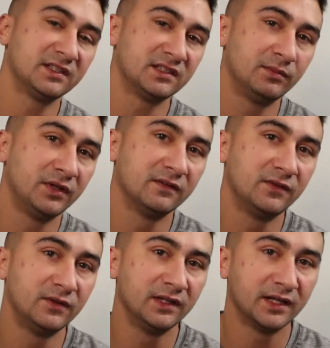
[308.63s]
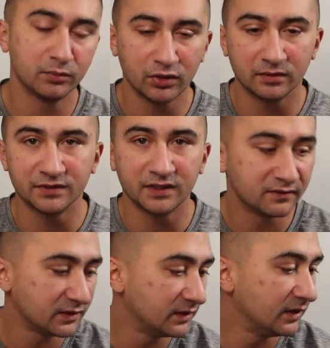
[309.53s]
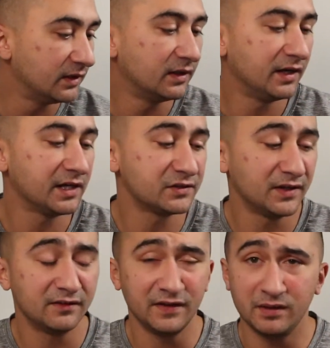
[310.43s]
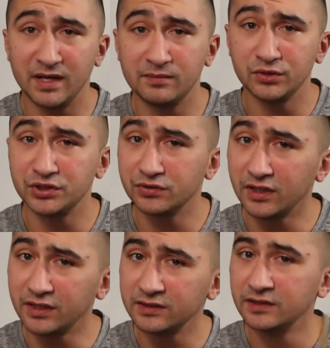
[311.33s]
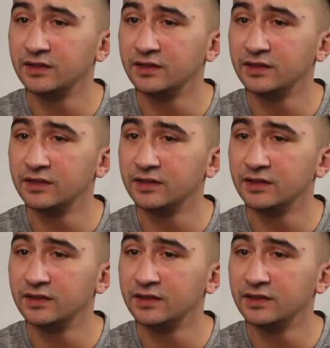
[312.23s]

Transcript: They put the food in there, problem solved. I also have a bamboo straw.